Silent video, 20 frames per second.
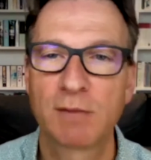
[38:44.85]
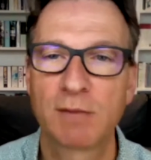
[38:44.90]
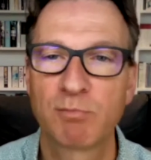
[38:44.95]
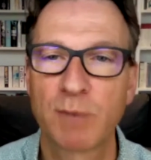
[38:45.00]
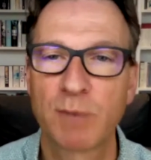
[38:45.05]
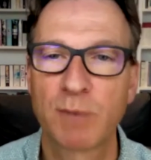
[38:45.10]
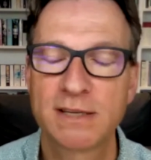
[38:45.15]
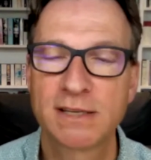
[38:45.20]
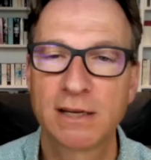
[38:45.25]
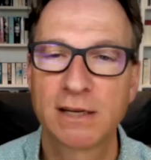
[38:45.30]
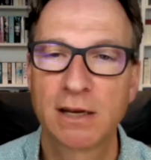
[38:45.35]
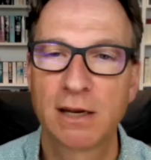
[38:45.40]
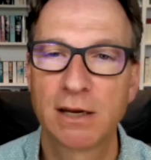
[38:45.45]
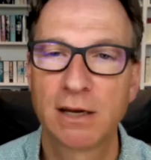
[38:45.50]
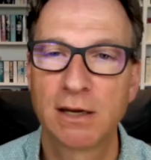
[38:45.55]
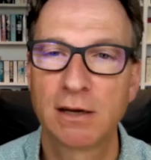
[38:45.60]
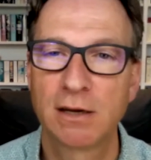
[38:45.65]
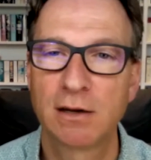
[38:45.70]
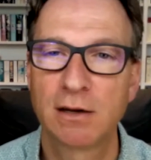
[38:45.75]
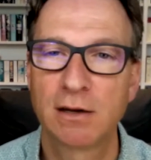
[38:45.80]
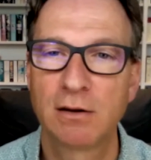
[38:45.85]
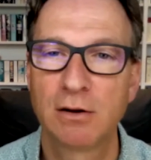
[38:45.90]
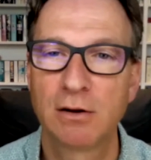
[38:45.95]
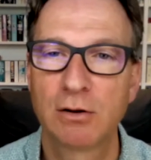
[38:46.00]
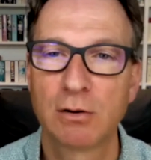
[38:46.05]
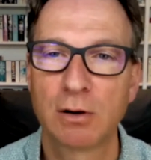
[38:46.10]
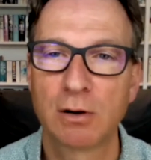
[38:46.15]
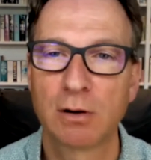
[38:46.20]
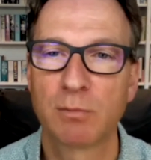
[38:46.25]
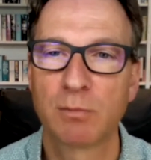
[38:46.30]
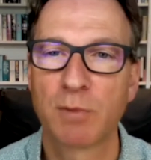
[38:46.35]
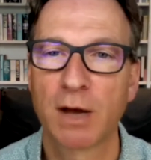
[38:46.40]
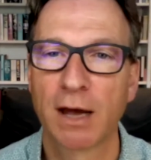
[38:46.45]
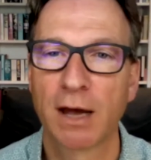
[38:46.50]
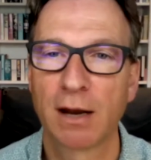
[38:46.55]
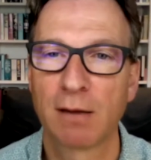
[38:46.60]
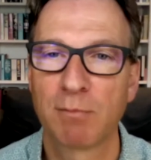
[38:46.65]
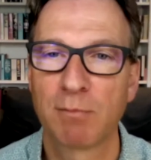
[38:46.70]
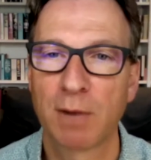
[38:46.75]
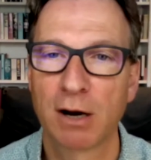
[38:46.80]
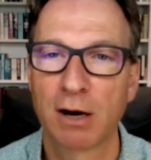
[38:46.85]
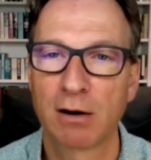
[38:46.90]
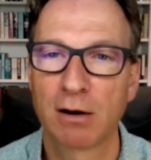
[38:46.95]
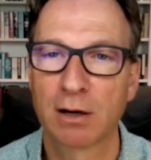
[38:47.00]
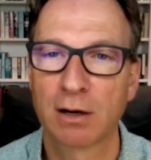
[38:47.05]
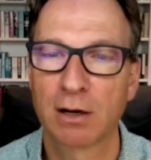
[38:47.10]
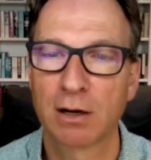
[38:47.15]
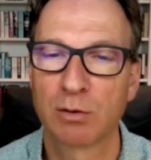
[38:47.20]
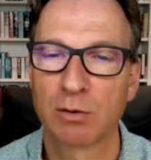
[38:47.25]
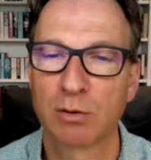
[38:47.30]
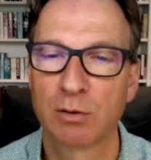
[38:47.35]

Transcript: basically Europe and America